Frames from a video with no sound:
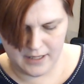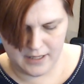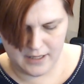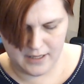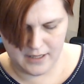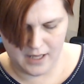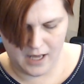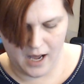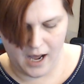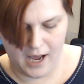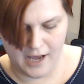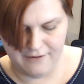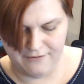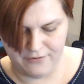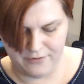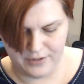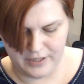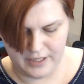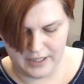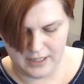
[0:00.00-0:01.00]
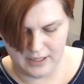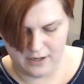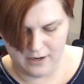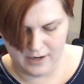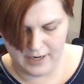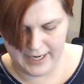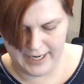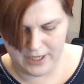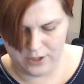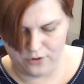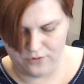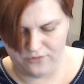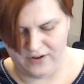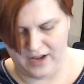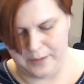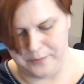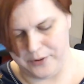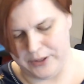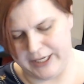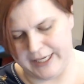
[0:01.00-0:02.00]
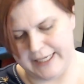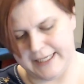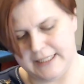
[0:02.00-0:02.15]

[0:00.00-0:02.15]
ivory hard anchor fabric.